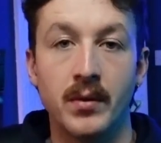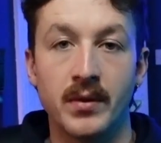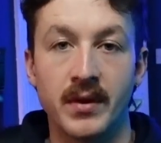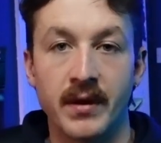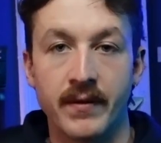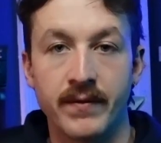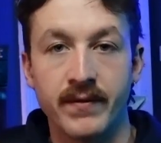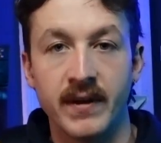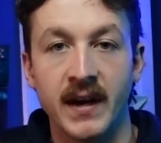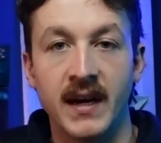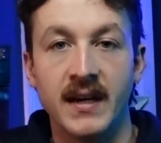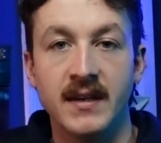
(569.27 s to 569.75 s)
with
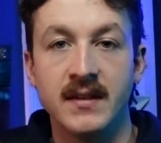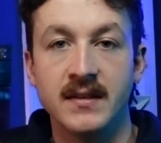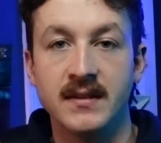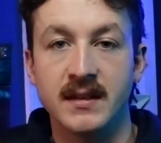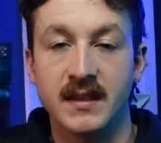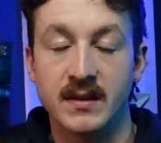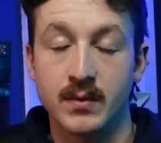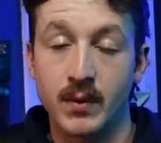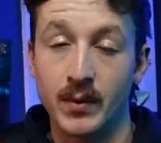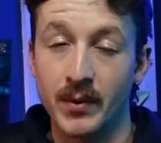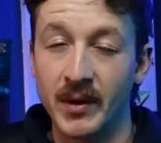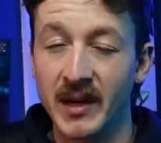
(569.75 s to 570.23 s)
our friends,
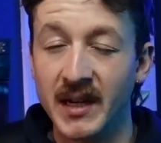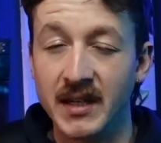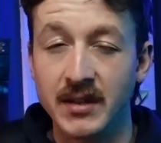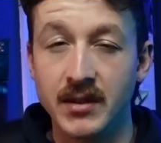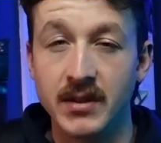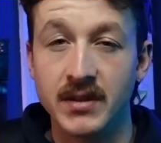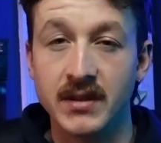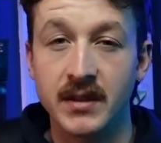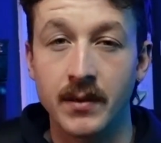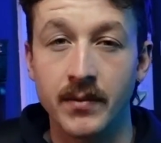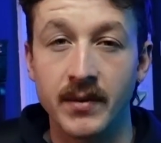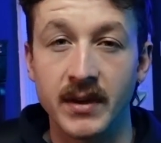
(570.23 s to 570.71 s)
that's when we
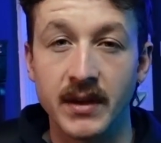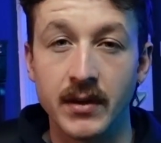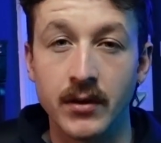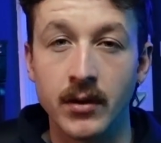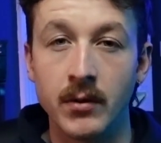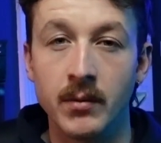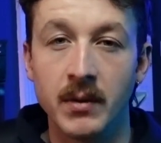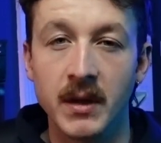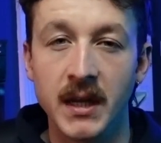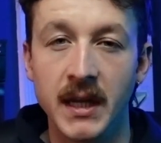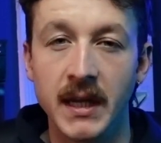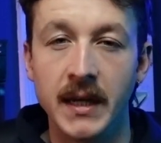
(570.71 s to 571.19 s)
injure something
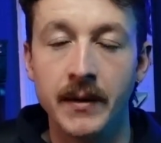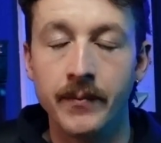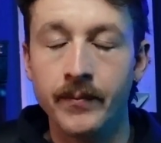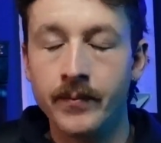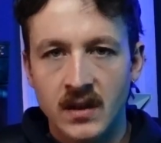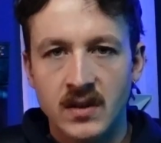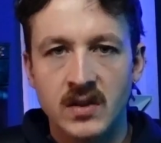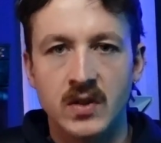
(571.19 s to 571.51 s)
normally.